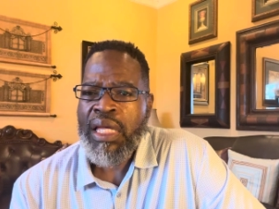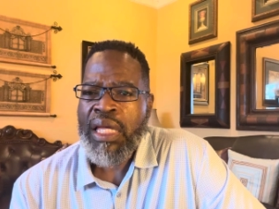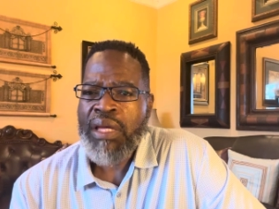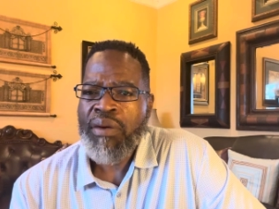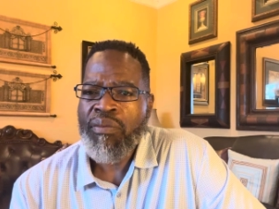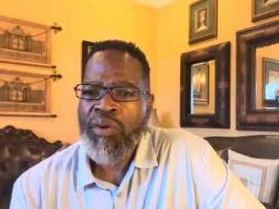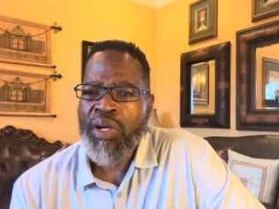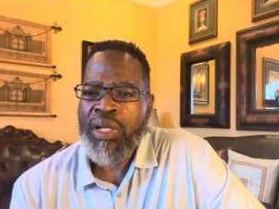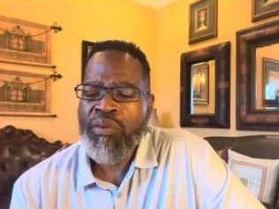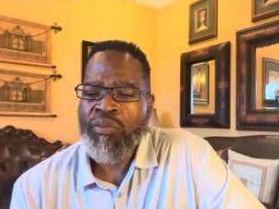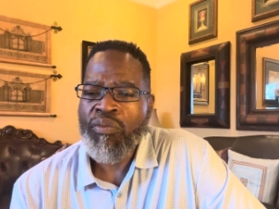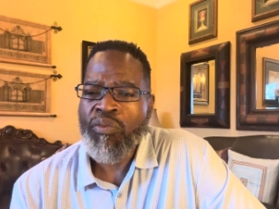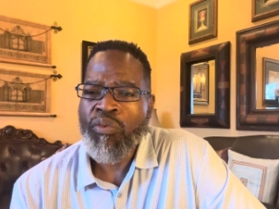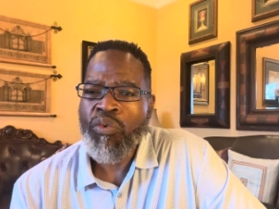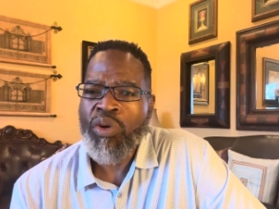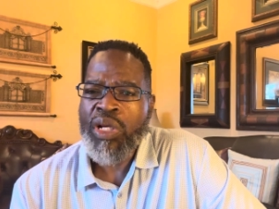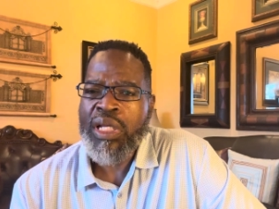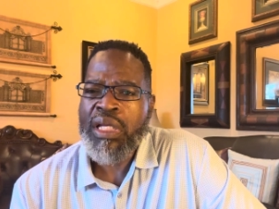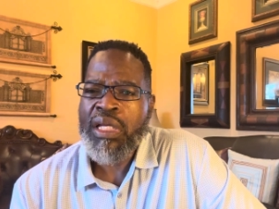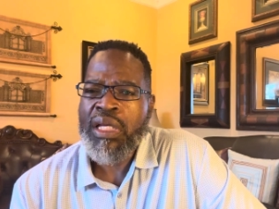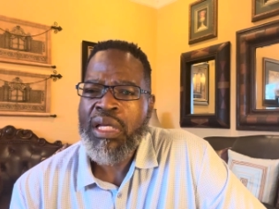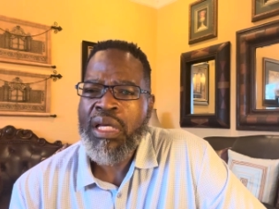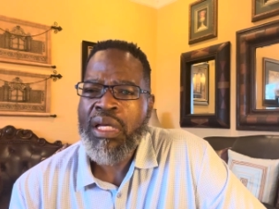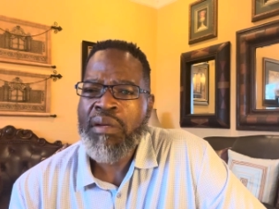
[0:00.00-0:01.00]
When
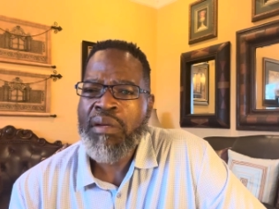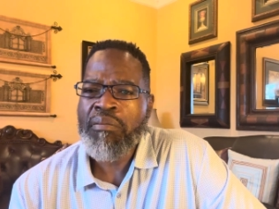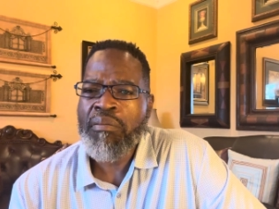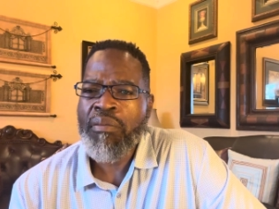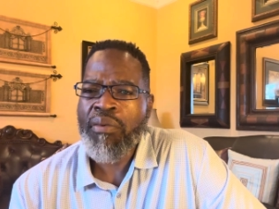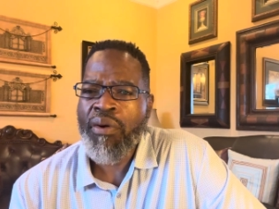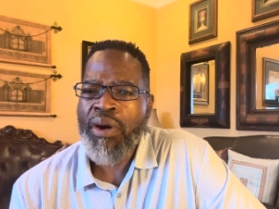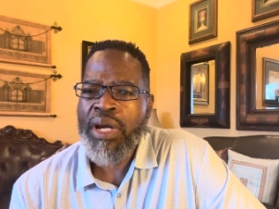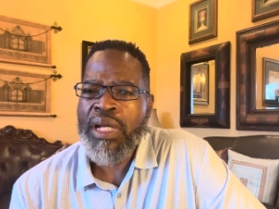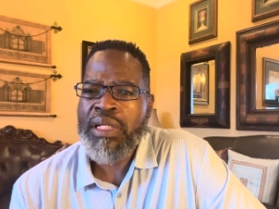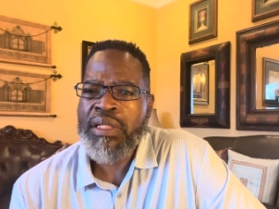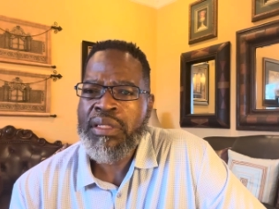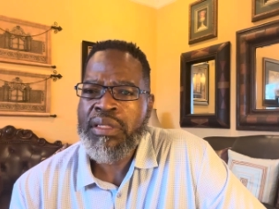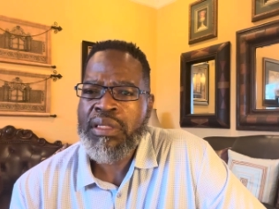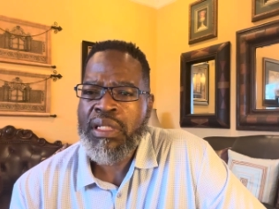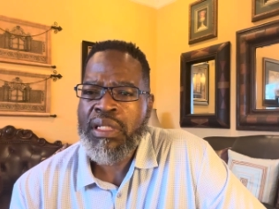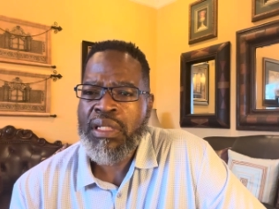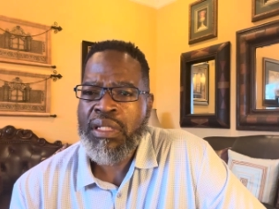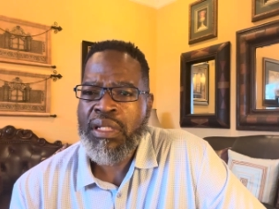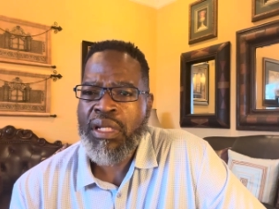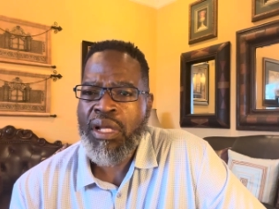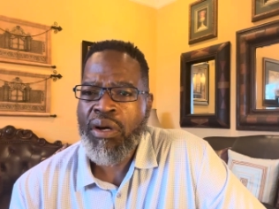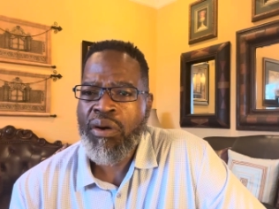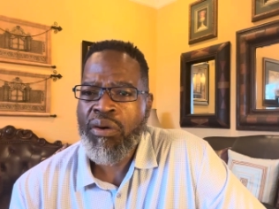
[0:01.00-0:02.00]
we embrace
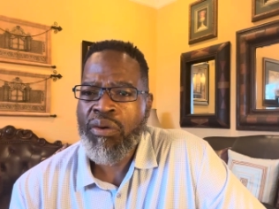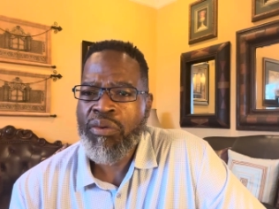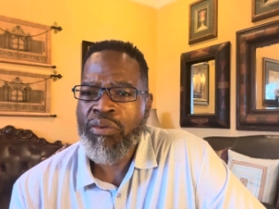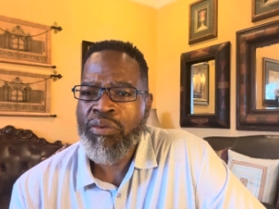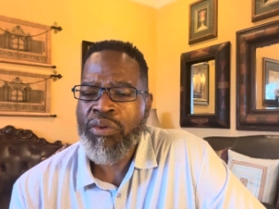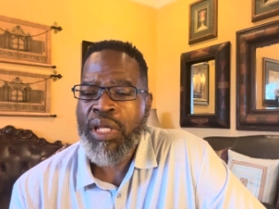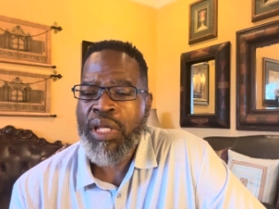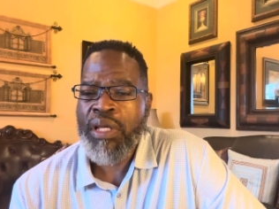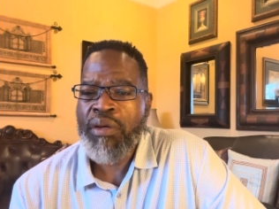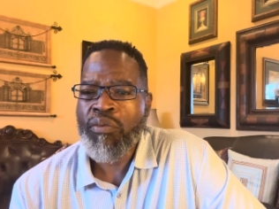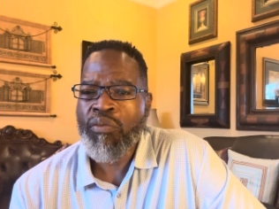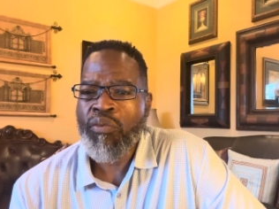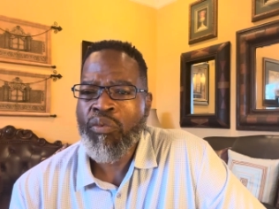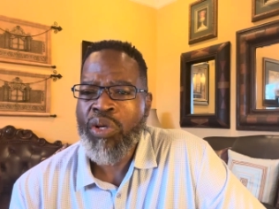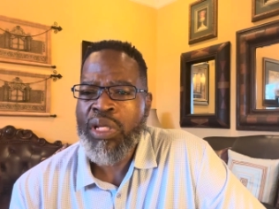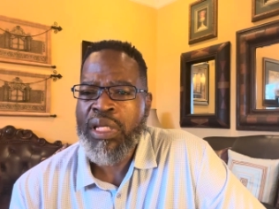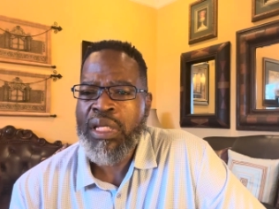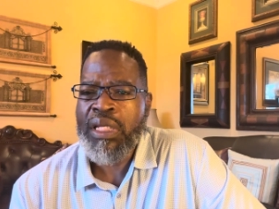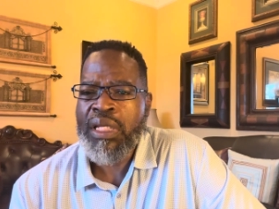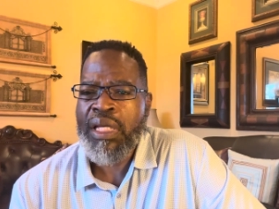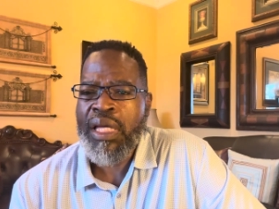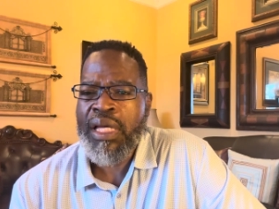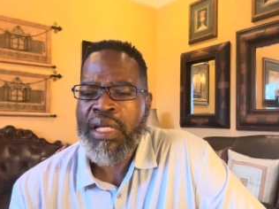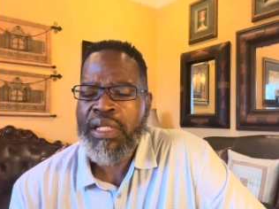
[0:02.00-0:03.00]
and know that
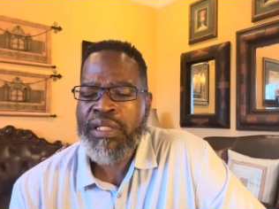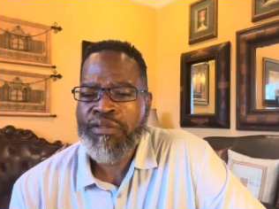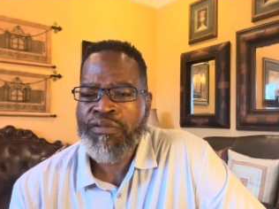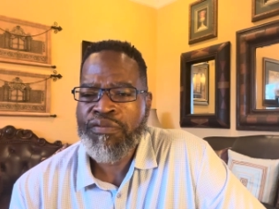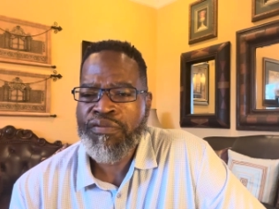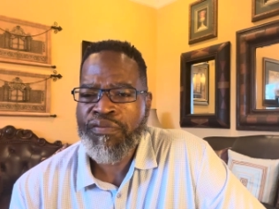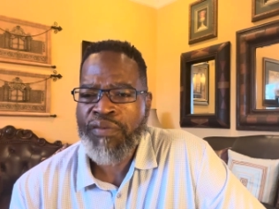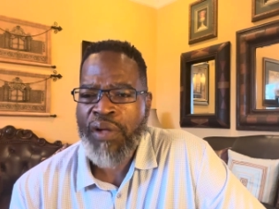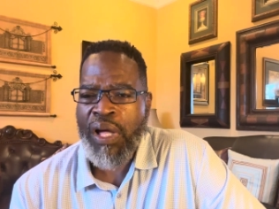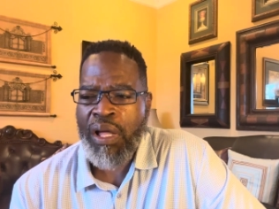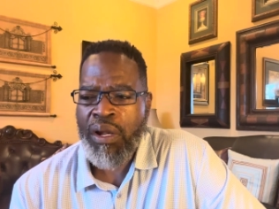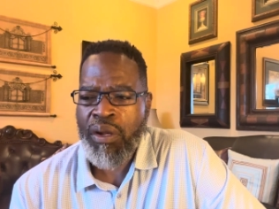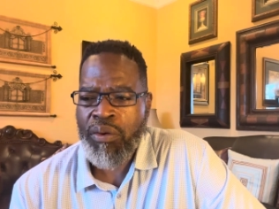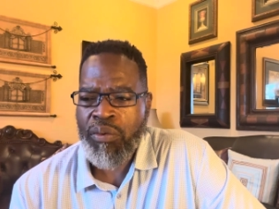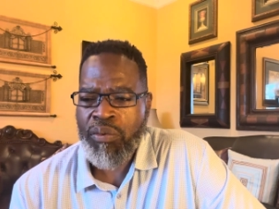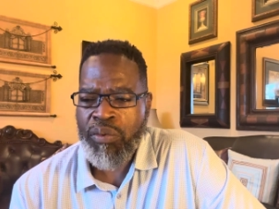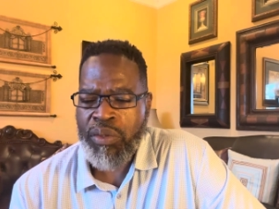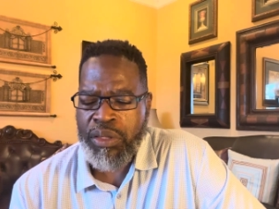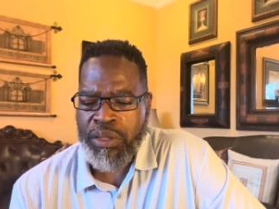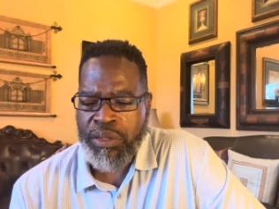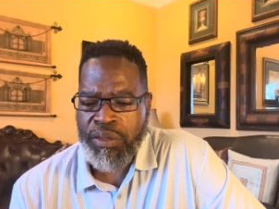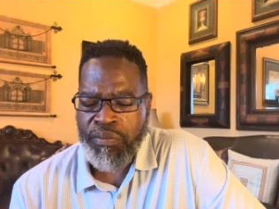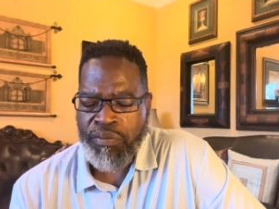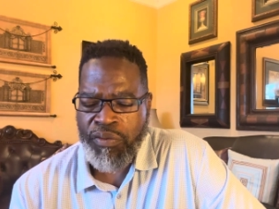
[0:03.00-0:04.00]
we as
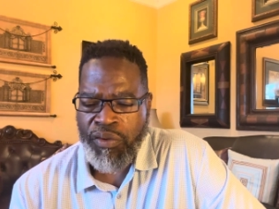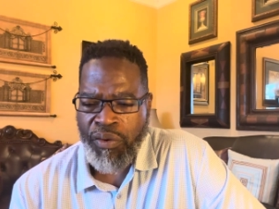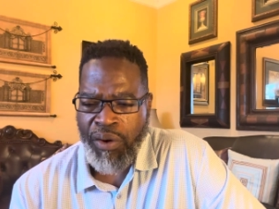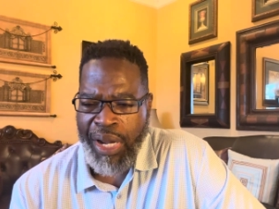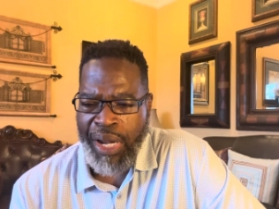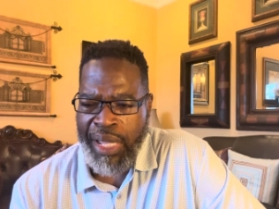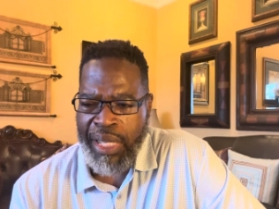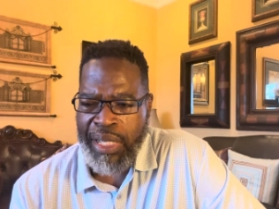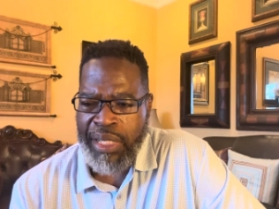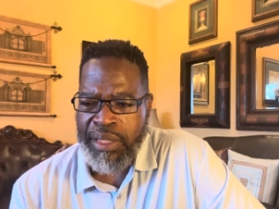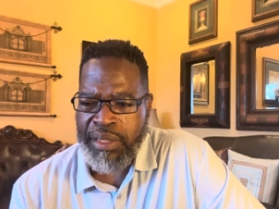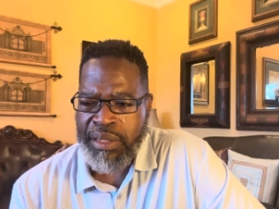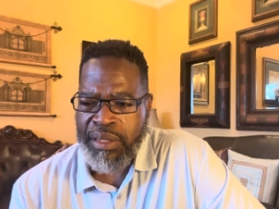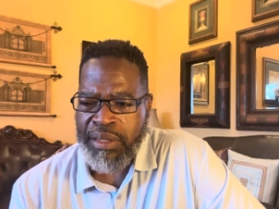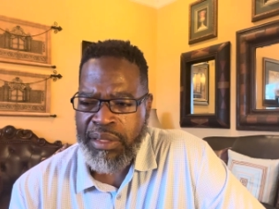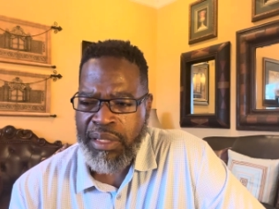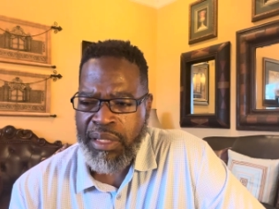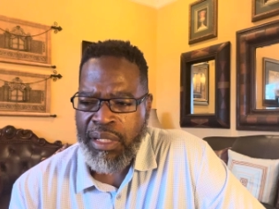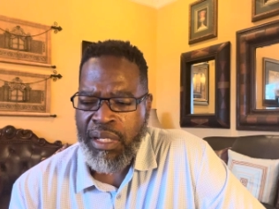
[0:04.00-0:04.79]
followers of Christ